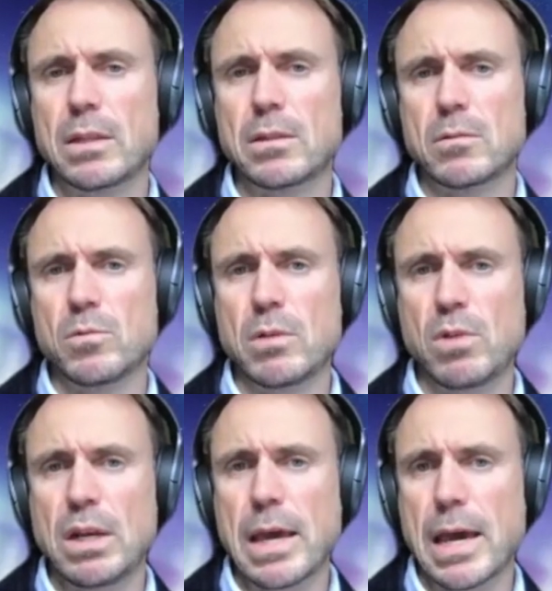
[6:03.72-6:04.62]
that we
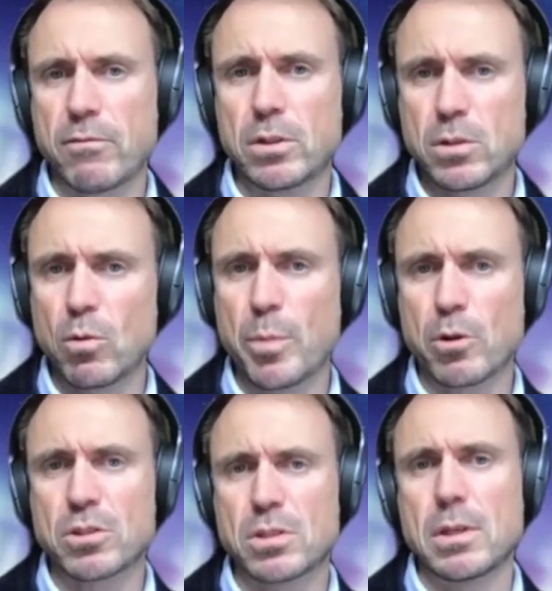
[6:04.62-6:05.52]
really have the
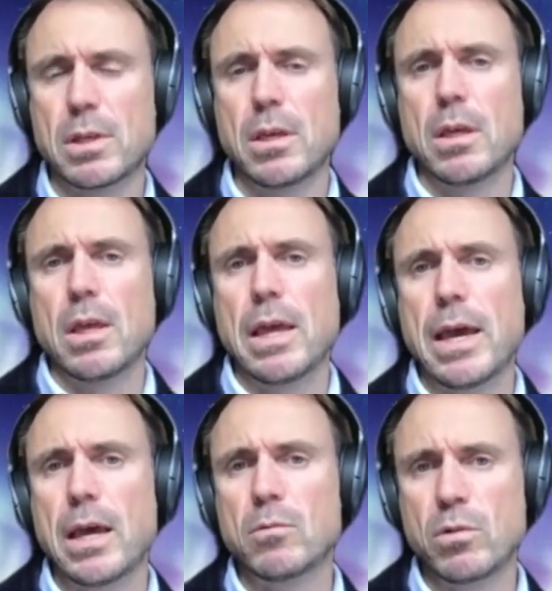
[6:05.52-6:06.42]
toolbox,
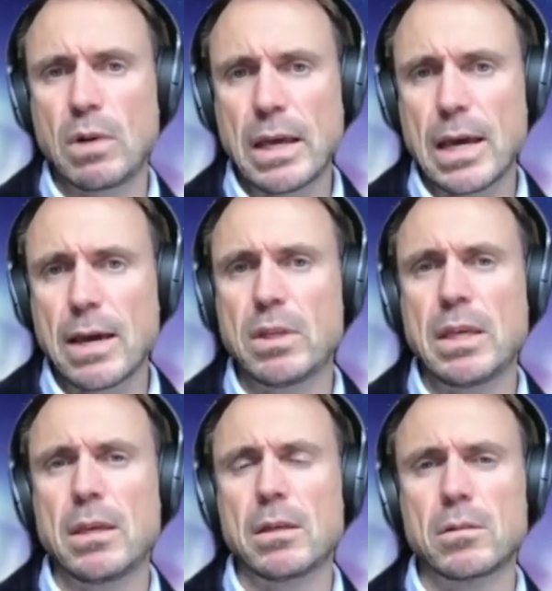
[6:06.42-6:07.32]
and we really have
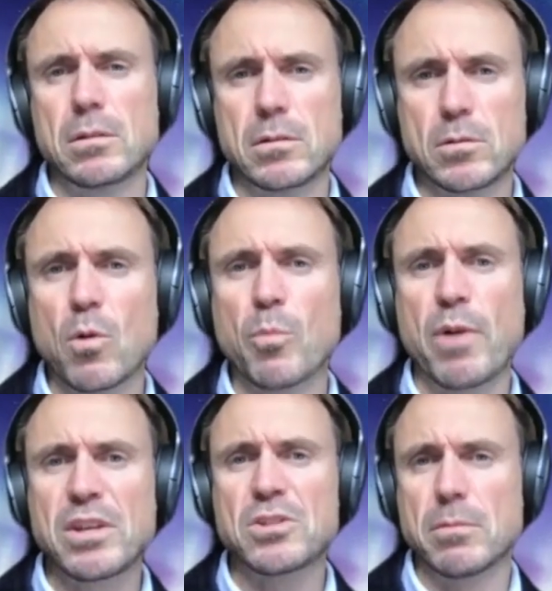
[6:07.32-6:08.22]
the
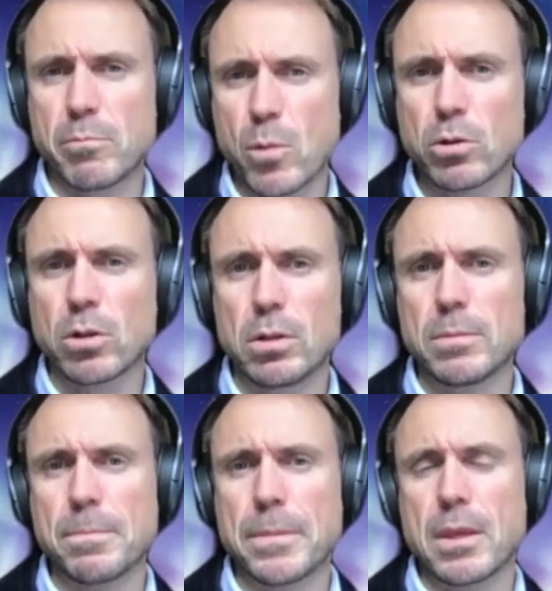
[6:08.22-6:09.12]
cooperation
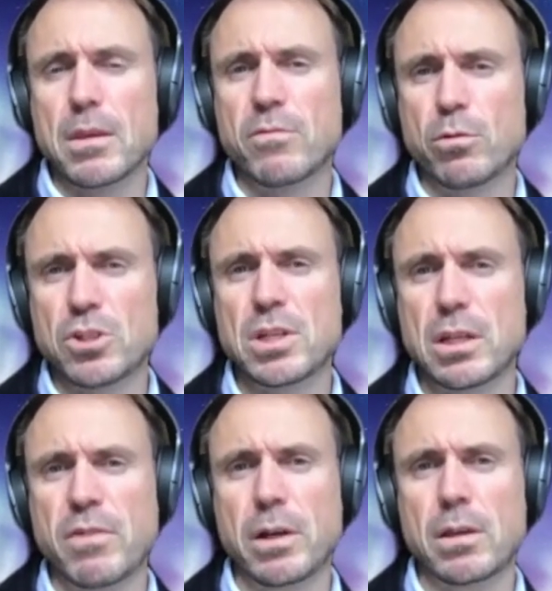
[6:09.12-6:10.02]
model for the
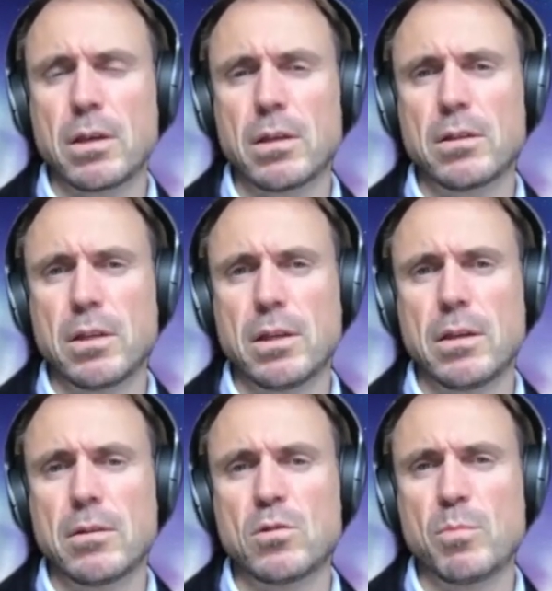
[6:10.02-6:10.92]
Stadtwerke
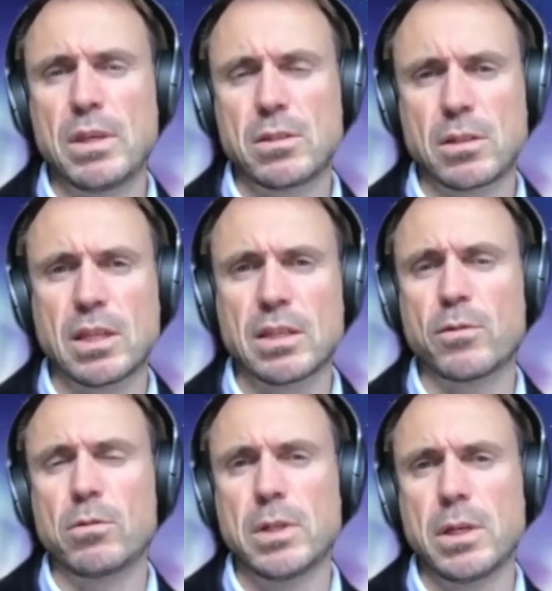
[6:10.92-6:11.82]
to be
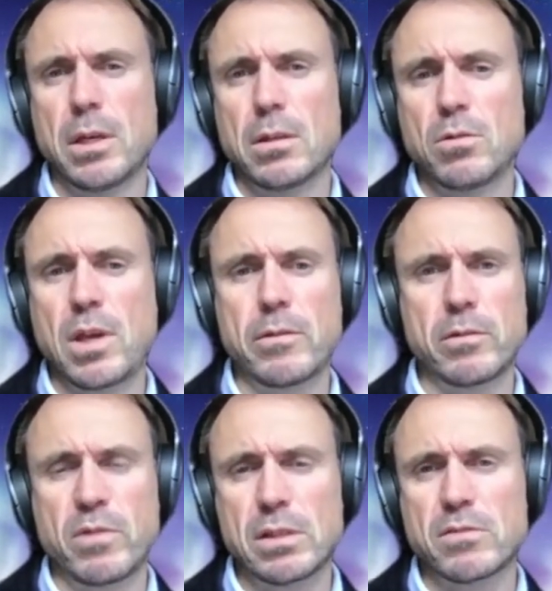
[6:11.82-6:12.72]
successful together
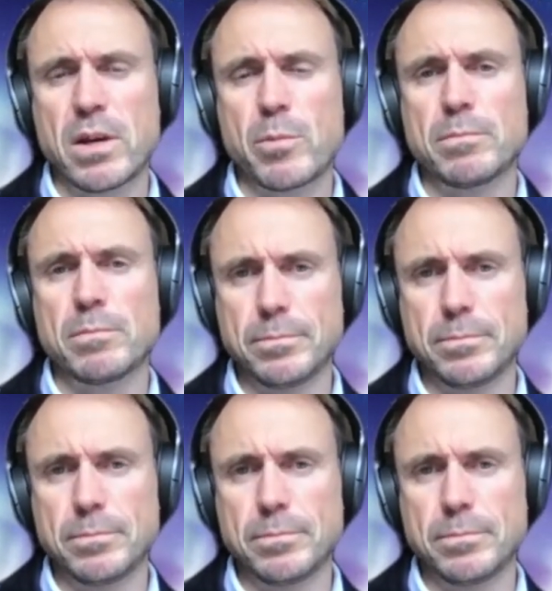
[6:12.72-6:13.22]
with VX Fiber.